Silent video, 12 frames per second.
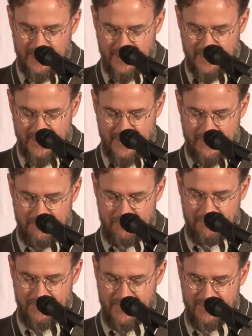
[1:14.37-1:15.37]
Um,
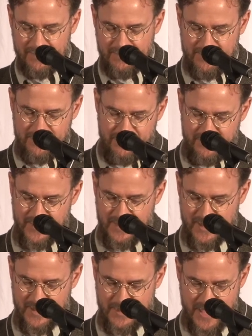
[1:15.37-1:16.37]

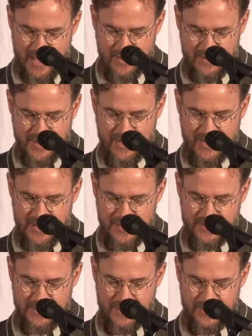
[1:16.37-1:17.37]
let me gather my thoughts
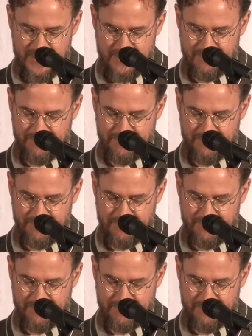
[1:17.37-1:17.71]
for a moment.